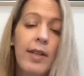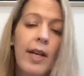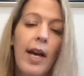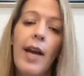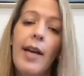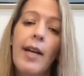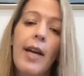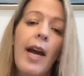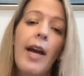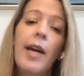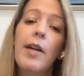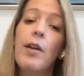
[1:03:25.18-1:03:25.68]

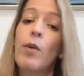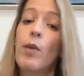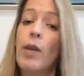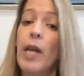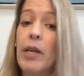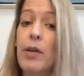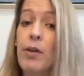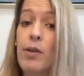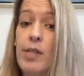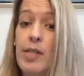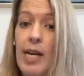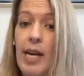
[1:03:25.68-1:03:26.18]
I don't
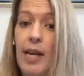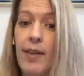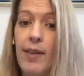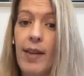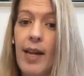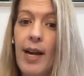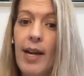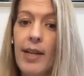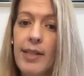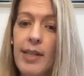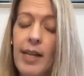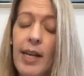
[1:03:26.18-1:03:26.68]
understand
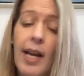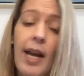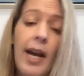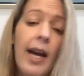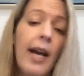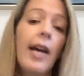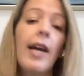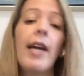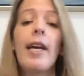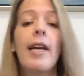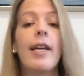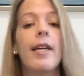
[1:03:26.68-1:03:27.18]
that. And
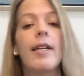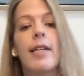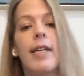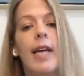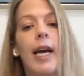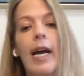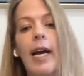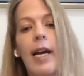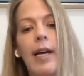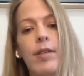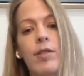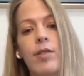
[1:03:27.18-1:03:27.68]

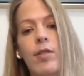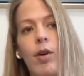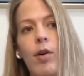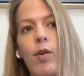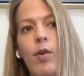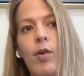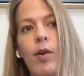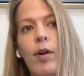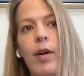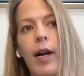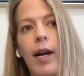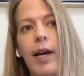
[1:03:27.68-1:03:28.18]

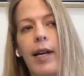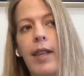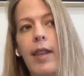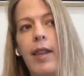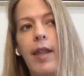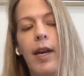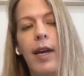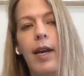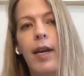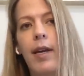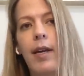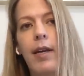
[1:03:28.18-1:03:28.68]
so I
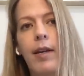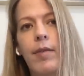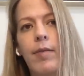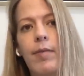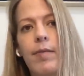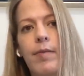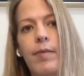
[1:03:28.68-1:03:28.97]
think,